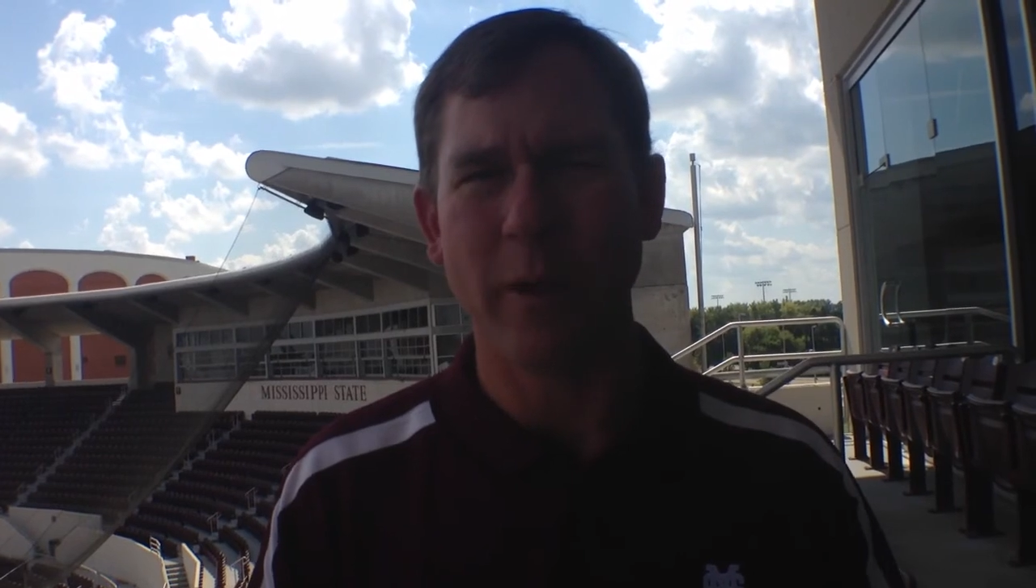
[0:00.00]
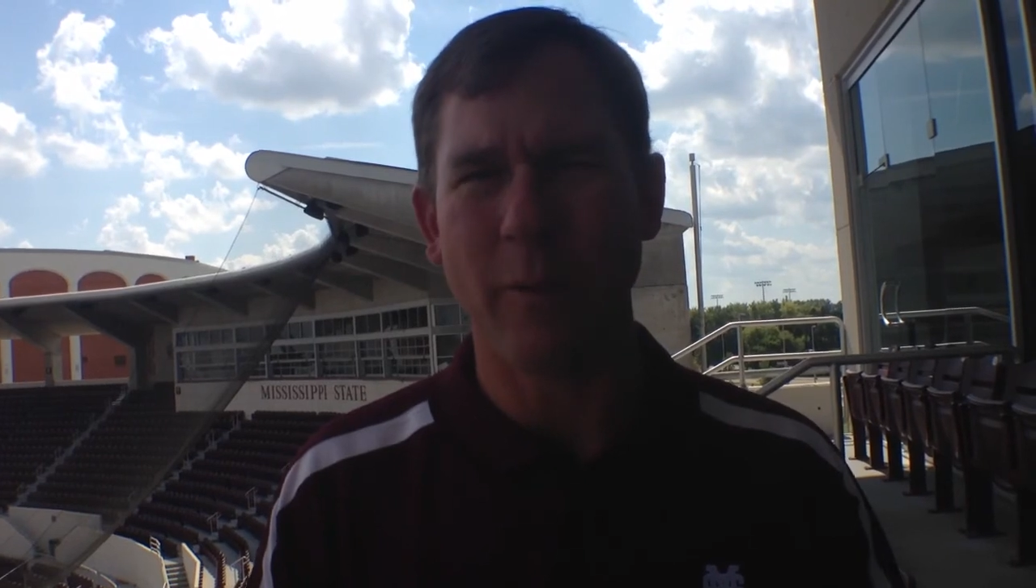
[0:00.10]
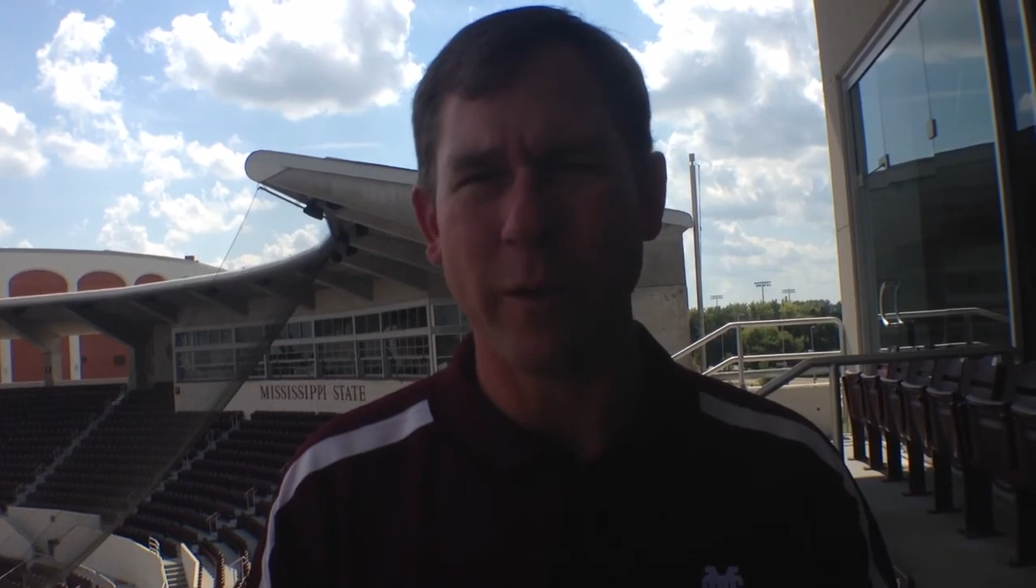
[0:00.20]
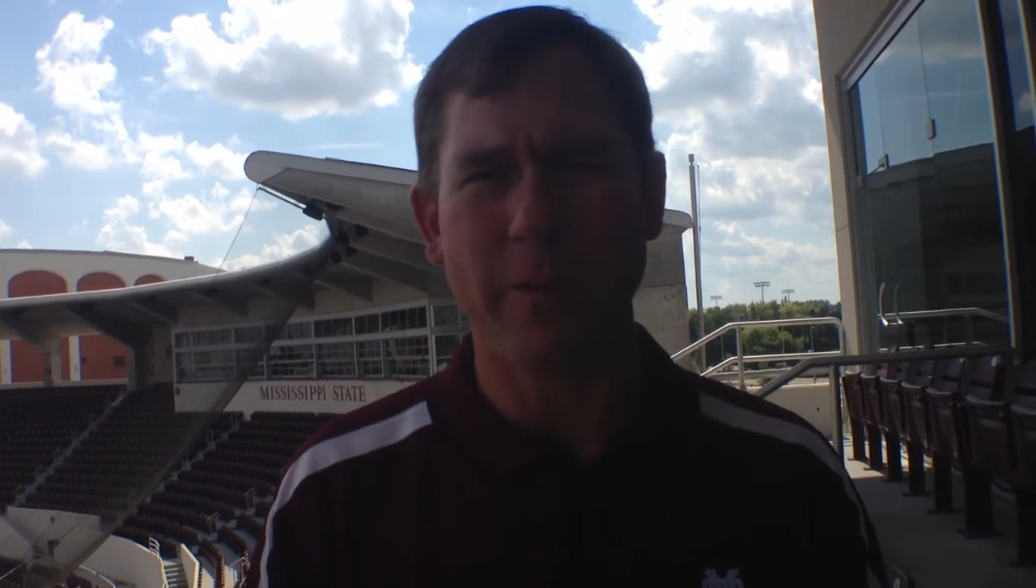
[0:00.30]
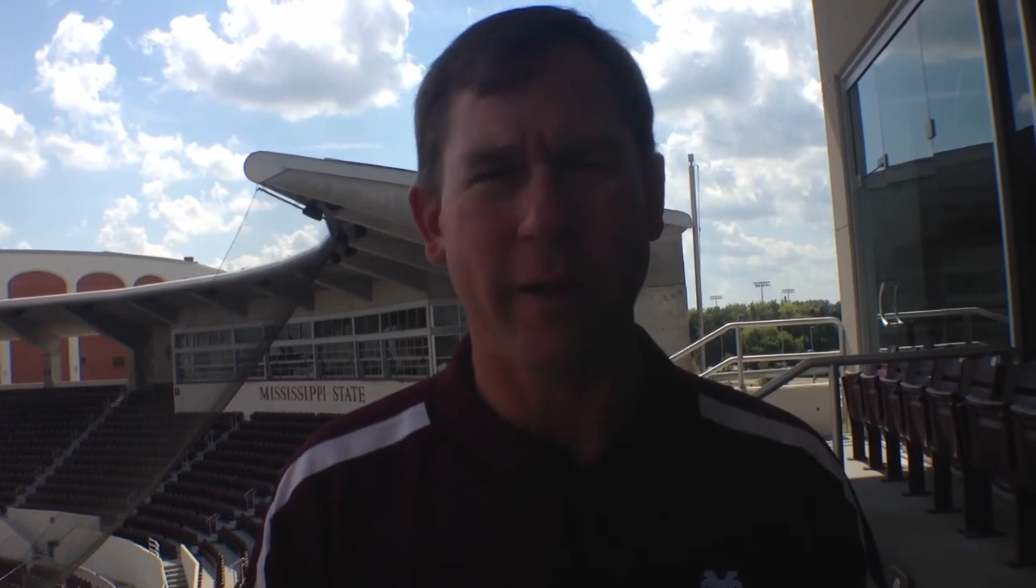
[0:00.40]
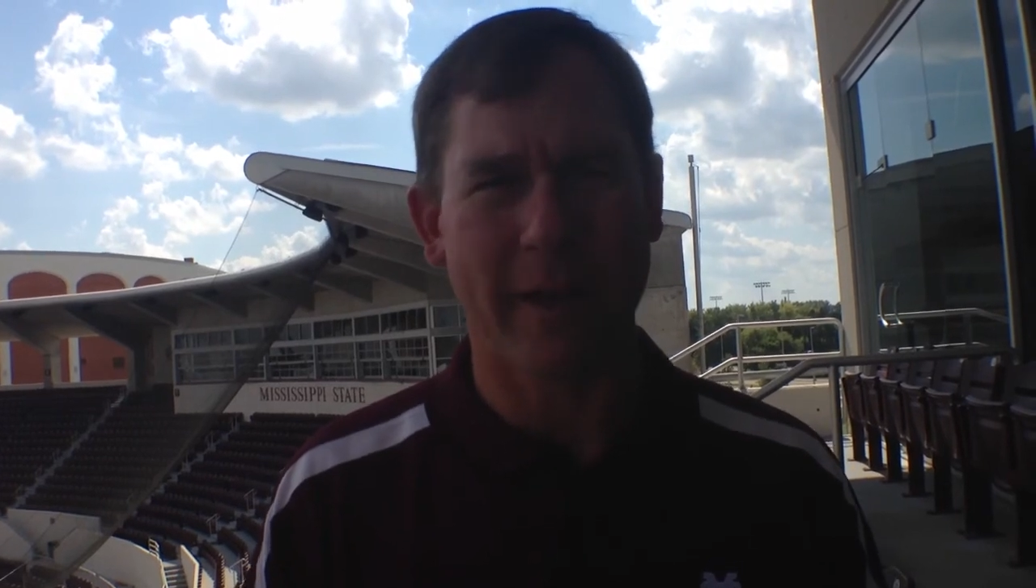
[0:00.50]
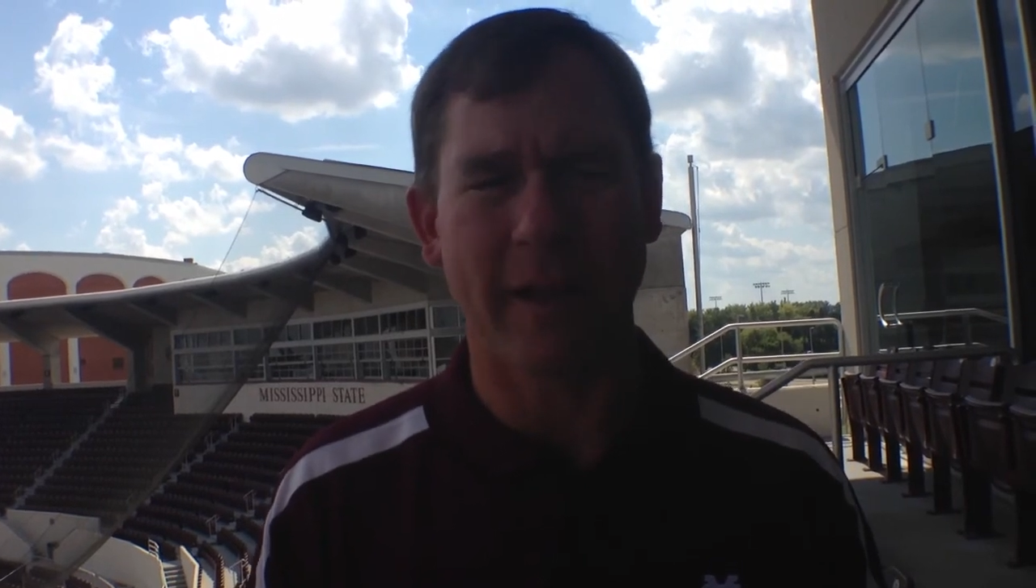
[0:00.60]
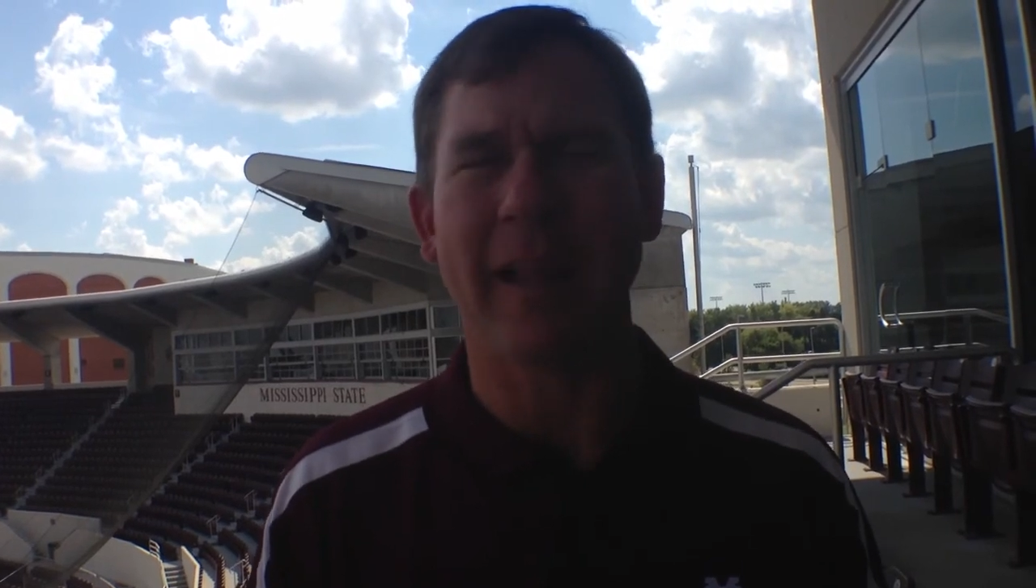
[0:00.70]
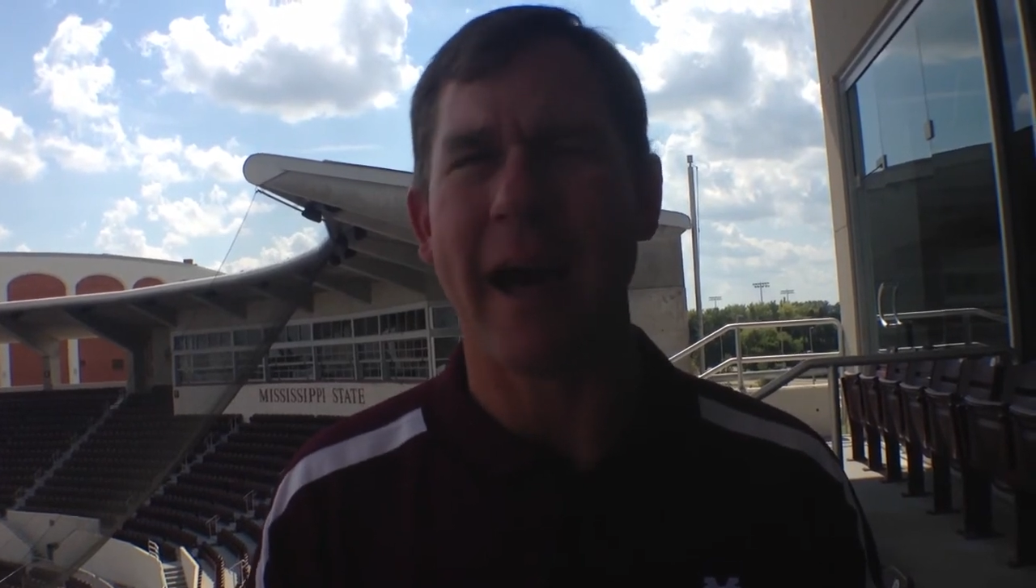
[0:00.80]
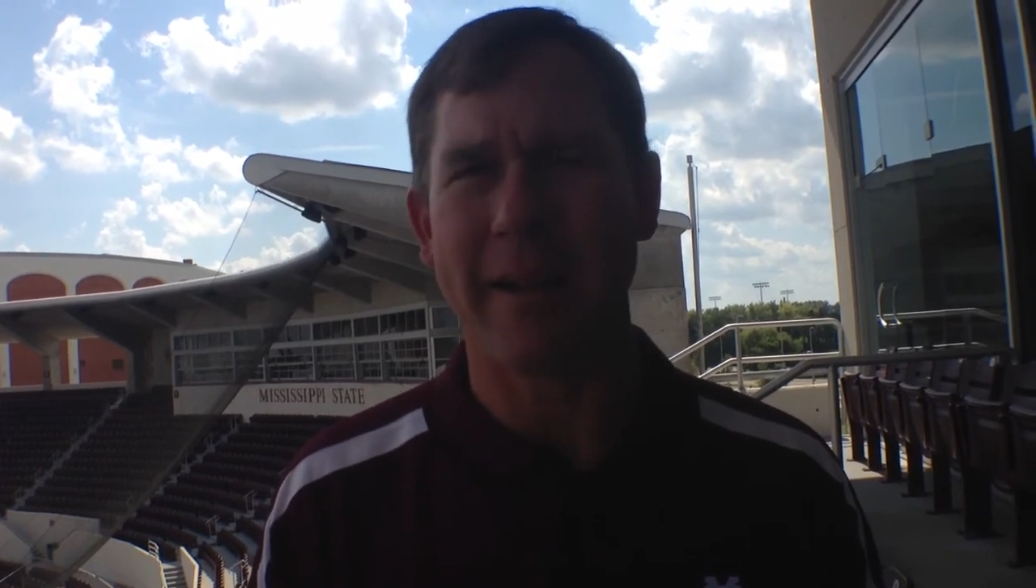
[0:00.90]
We feel like
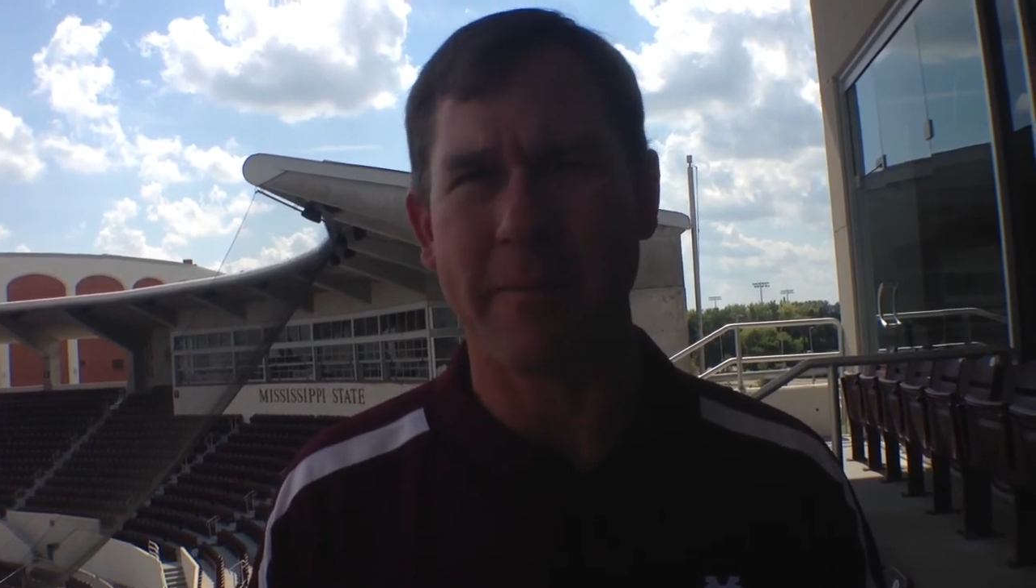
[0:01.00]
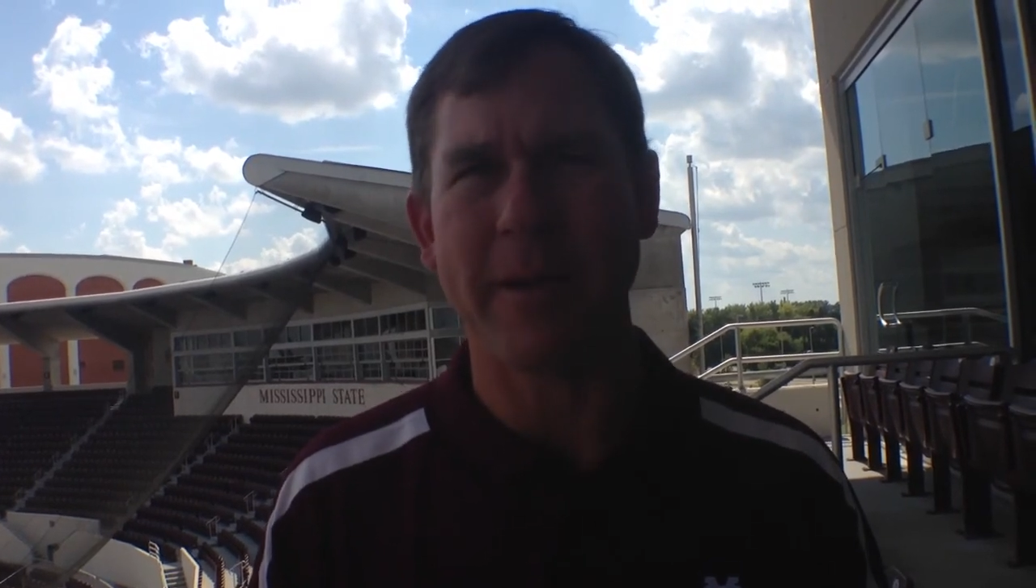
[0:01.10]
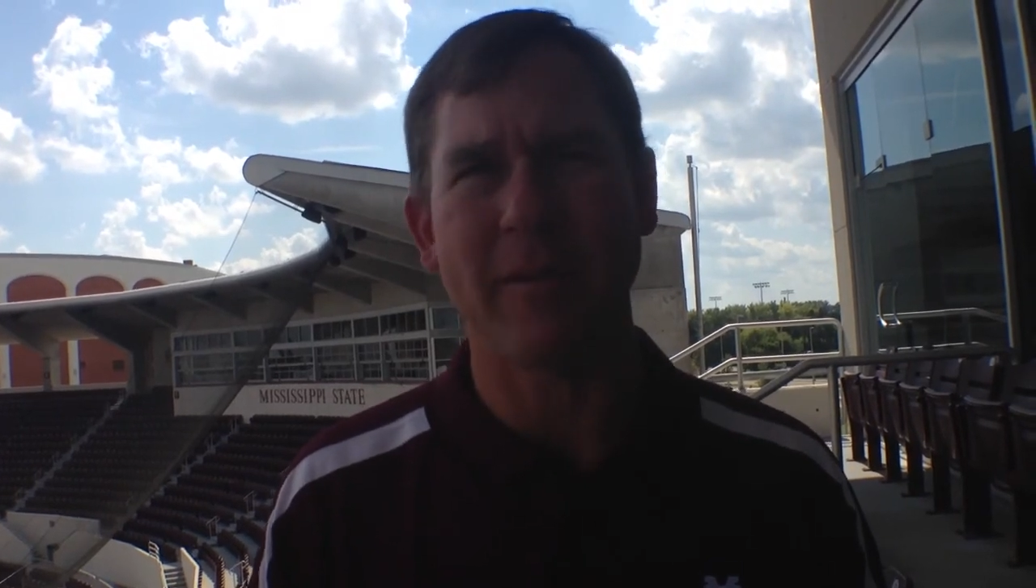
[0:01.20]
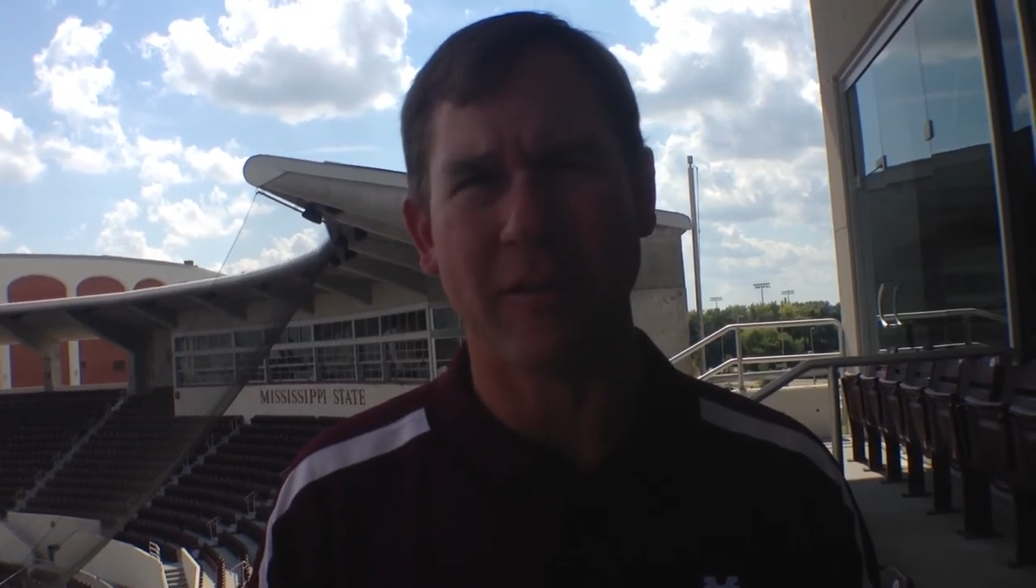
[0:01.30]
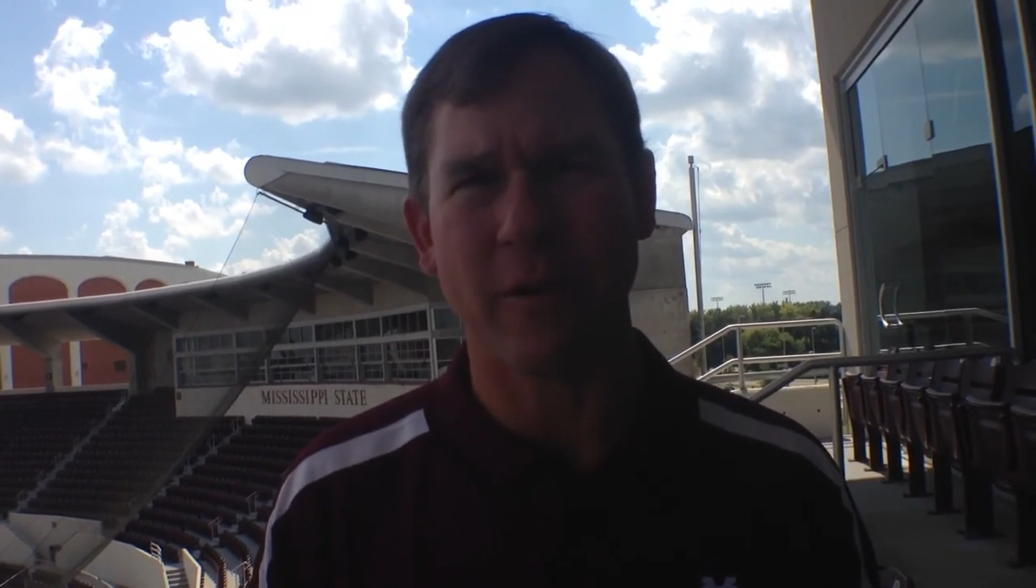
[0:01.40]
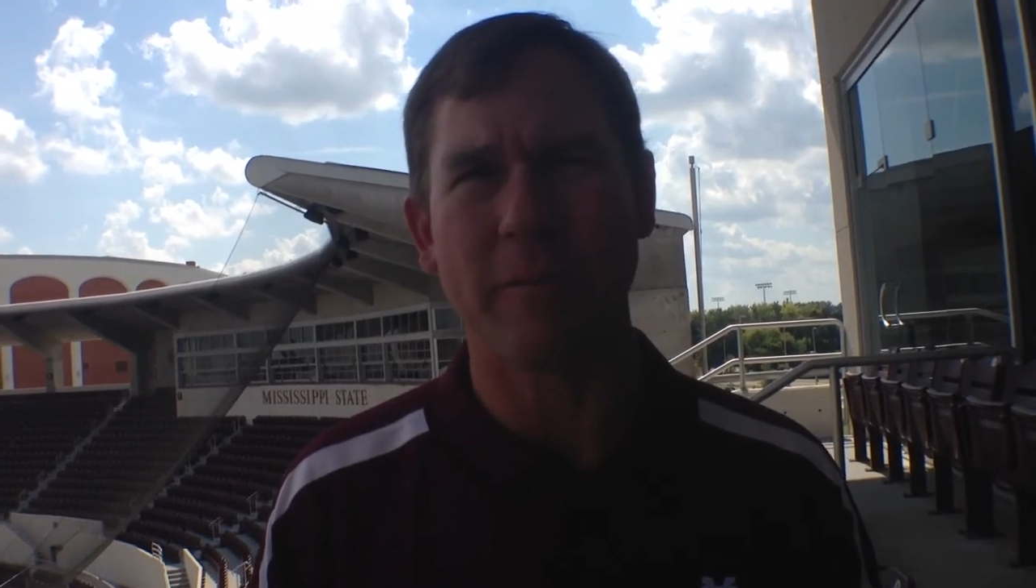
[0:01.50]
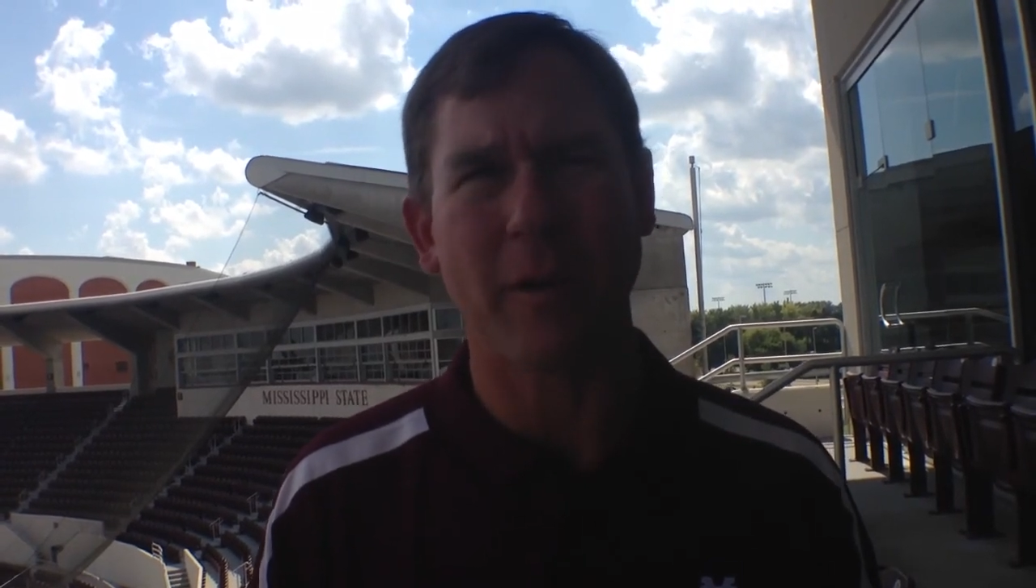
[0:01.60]
a lot of the pieces are